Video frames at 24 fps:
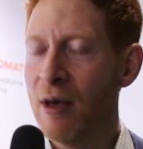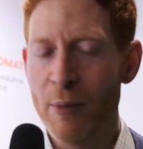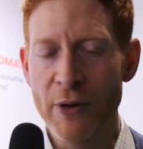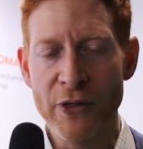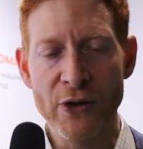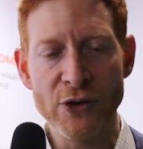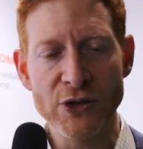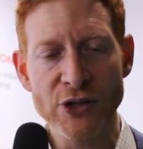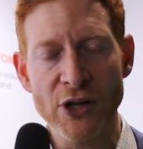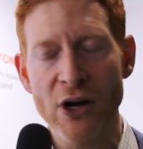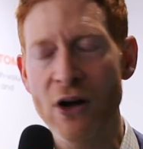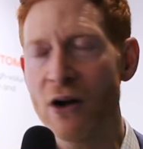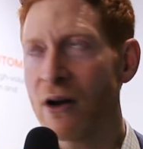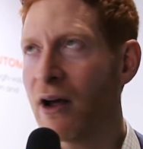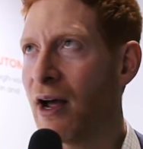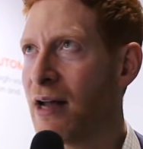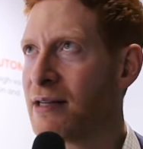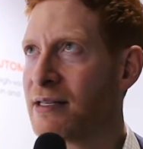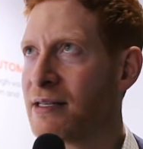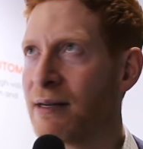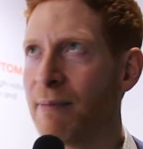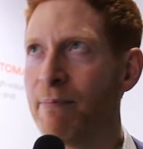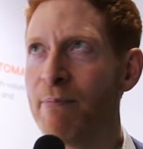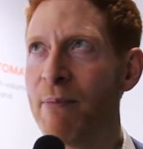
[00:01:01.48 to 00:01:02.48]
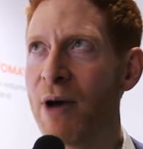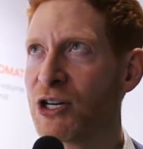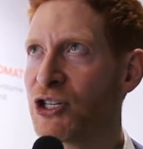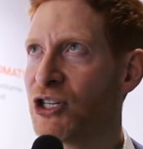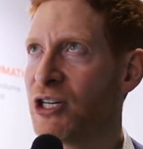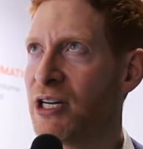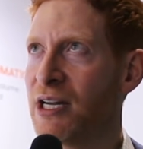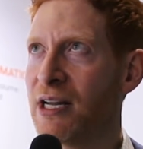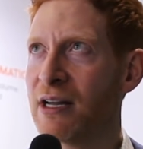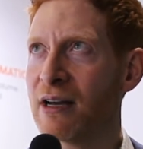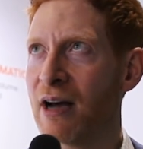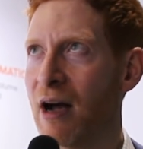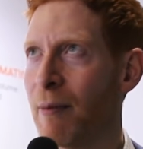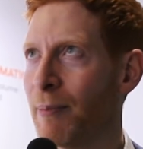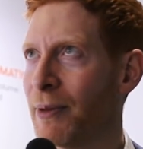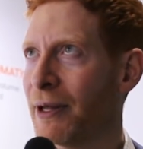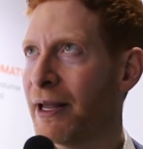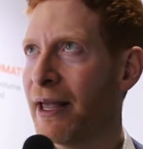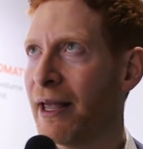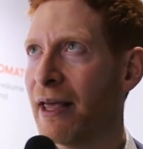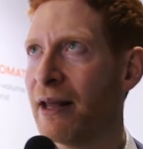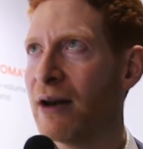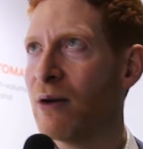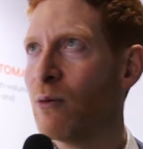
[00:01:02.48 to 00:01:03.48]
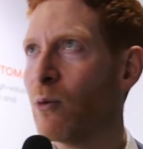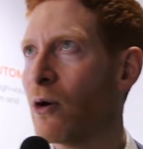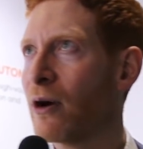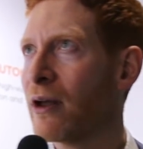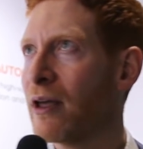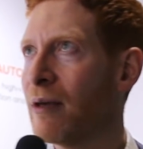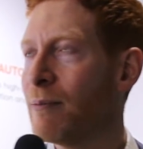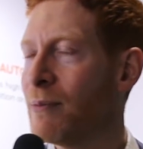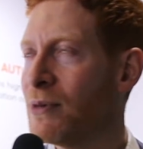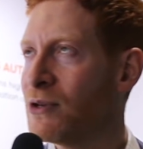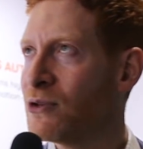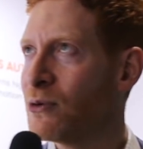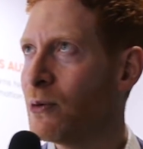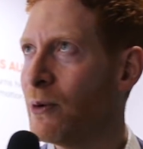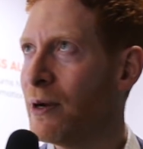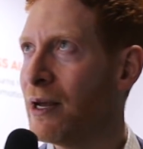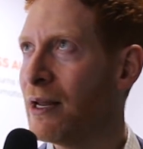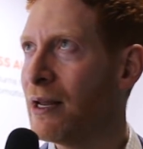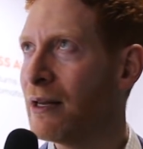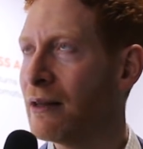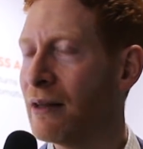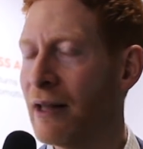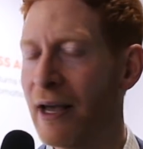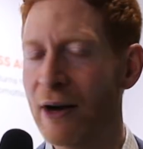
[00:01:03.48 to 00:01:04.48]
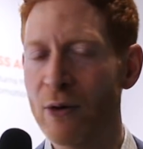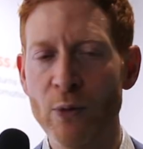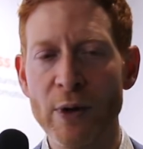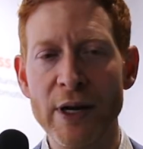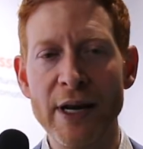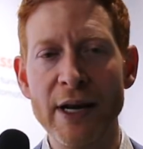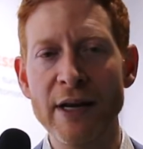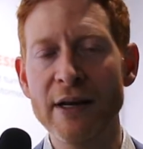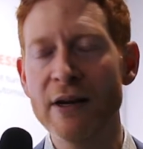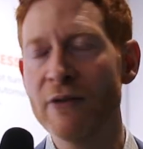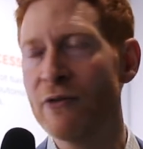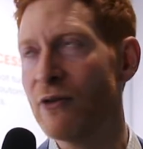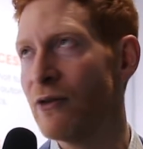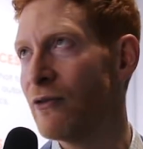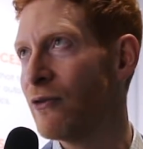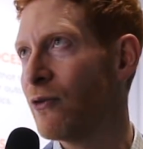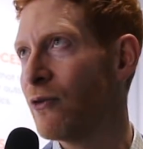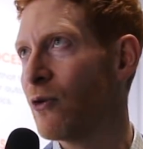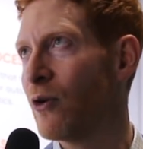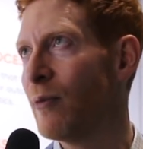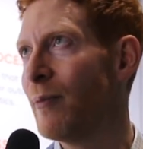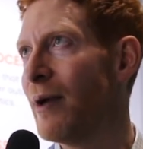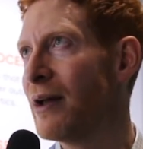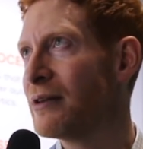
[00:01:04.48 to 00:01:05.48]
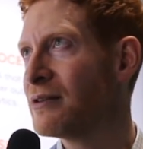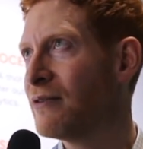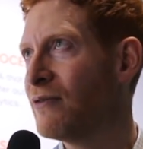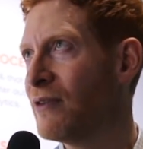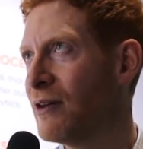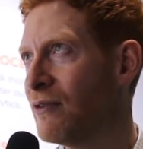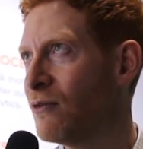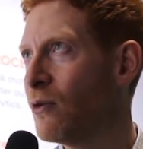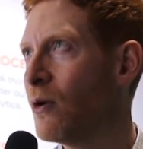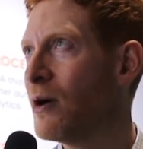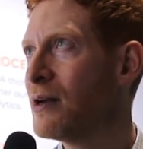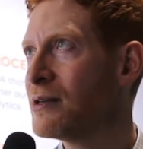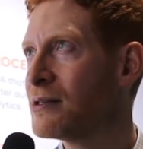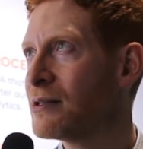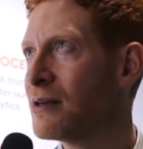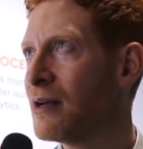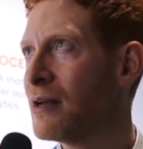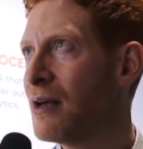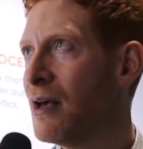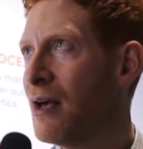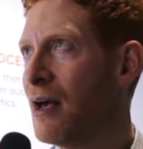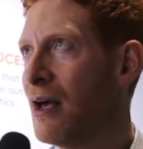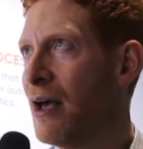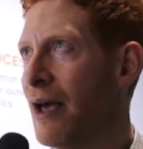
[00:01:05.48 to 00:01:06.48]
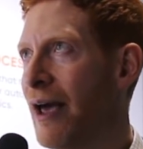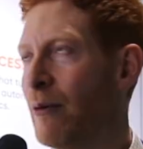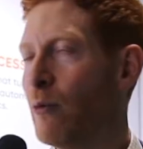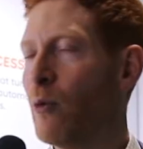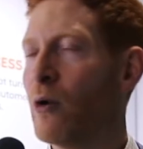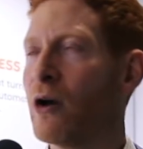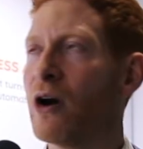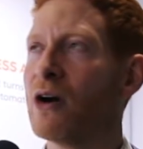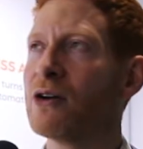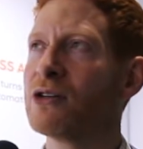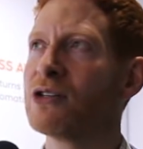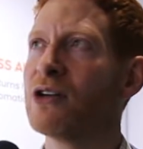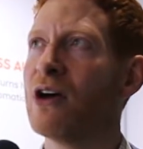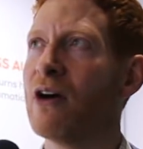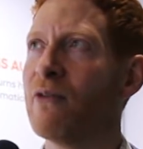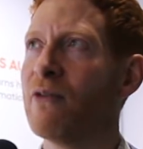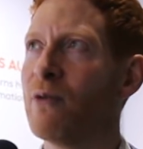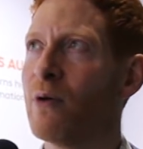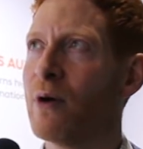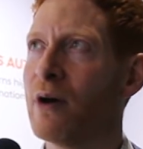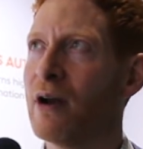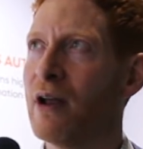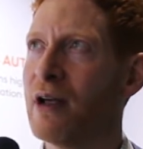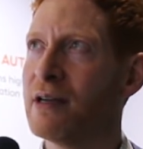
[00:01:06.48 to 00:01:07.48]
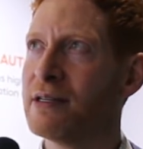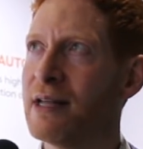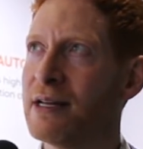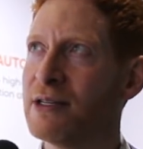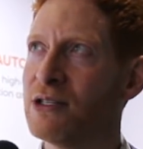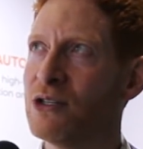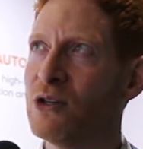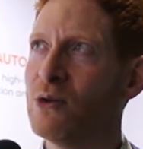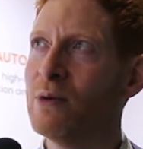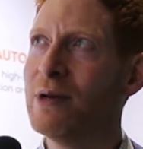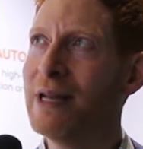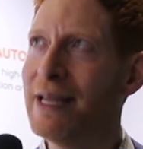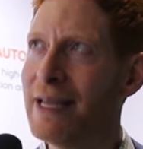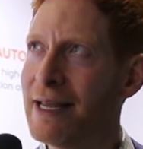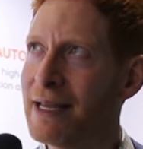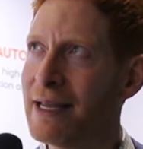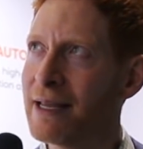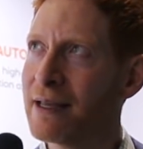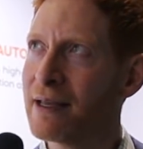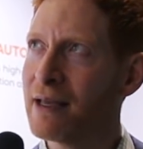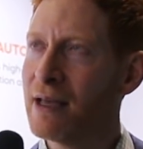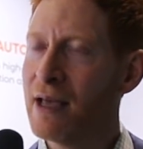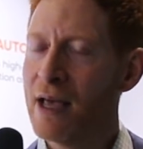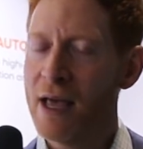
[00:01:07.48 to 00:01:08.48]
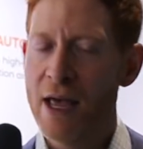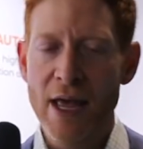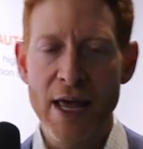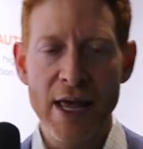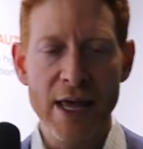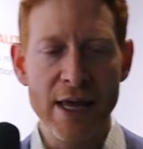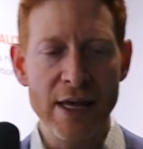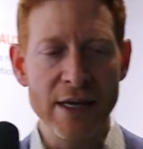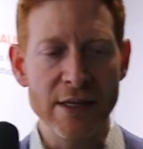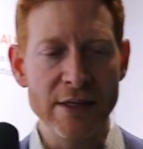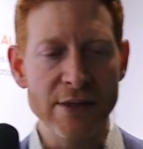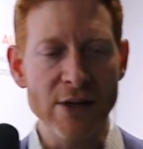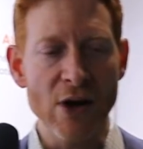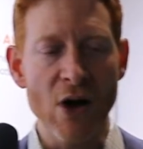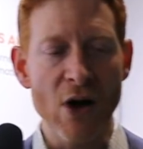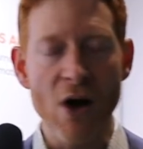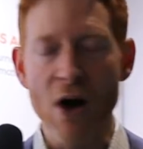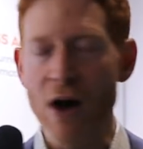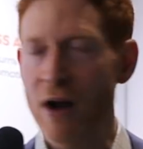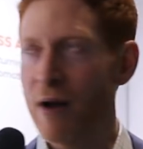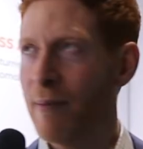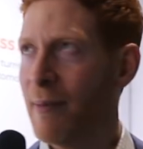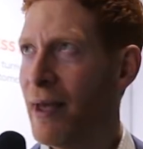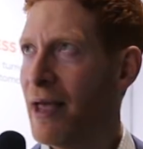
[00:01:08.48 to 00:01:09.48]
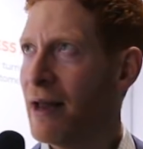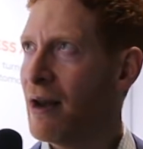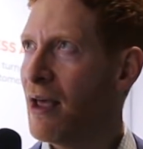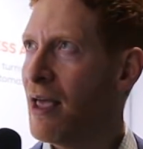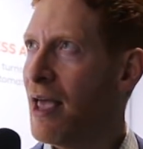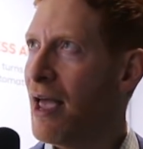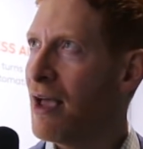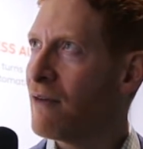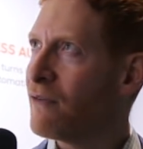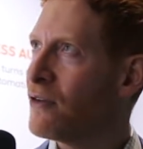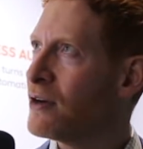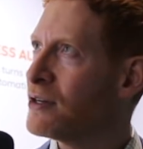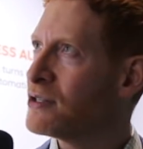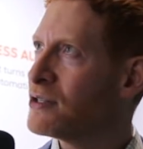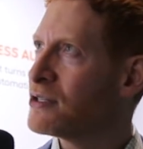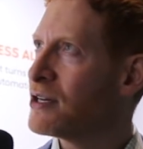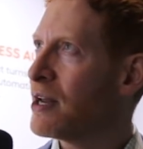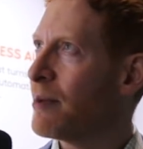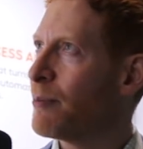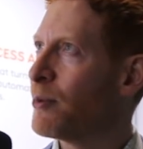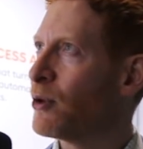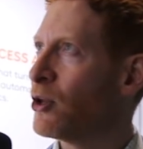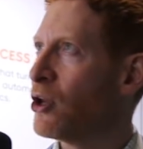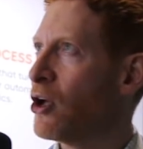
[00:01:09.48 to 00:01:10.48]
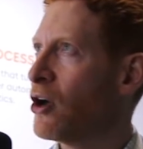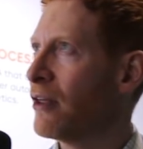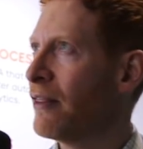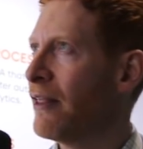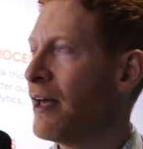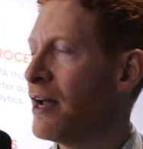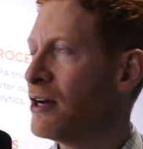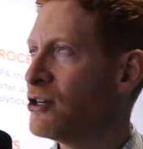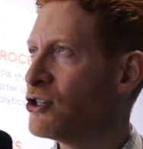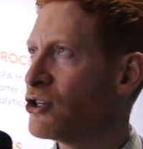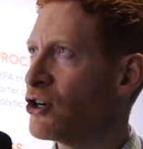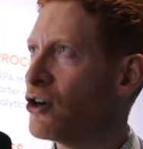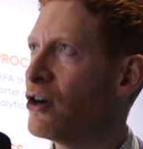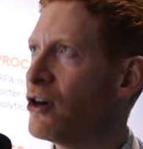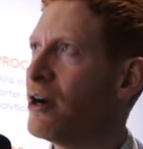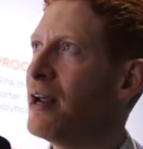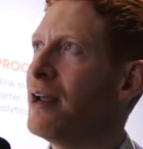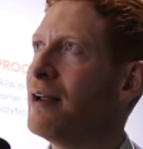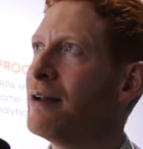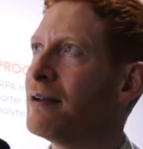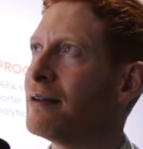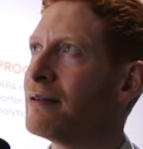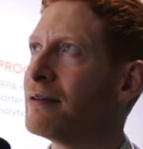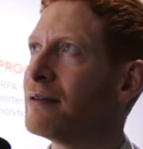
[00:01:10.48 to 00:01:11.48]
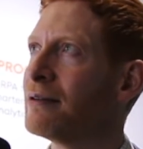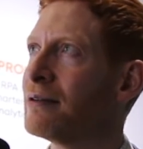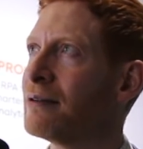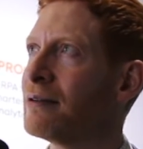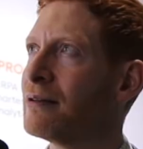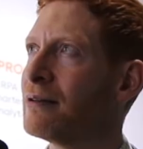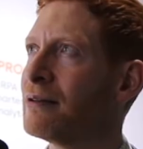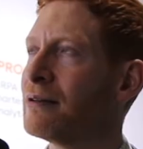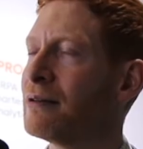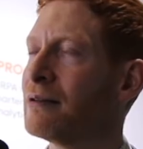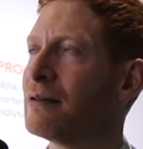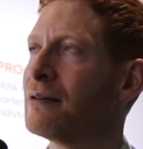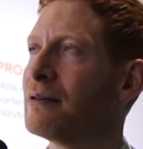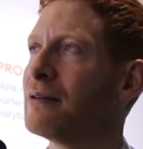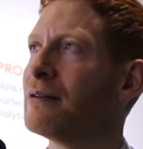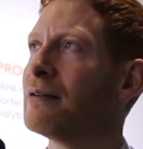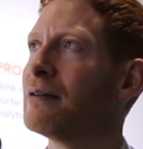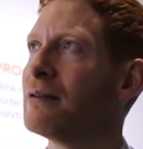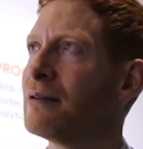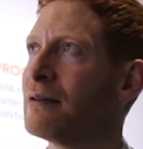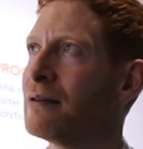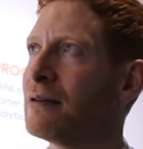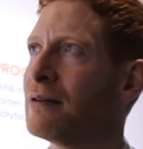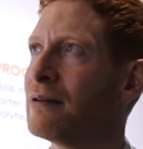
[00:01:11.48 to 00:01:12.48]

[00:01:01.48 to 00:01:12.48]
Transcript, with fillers: but there's all kinds of mushy, complicated work in between, like reading different formats of invoice. And what our software does that's unique is automate every step along that journey. Sure,